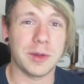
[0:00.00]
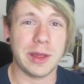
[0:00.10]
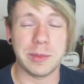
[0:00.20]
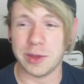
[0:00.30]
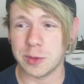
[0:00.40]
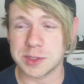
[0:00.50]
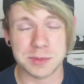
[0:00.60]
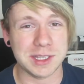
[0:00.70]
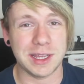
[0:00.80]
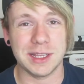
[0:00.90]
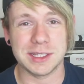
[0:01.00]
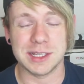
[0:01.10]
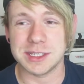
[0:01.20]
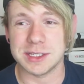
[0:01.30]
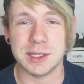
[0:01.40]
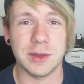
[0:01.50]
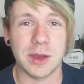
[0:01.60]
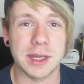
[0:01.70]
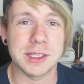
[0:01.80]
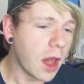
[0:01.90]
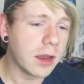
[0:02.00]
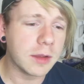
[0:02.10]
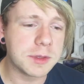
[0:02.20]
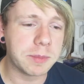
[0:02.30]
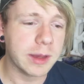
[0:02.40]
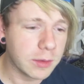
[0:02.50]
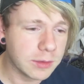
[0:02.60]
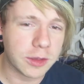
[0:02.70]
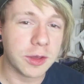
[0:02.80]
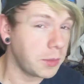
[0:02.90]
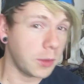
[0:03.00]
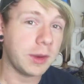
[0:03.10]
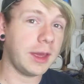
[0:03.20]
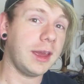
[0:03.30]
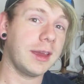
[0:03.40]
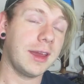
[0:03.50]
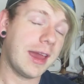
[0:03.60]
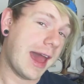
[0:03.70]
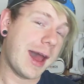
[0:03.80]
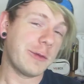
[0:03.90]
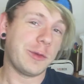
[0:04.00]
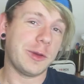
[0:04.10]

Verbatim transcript: It'd be awesome to, to listen to you guys. I'd love to build a community out of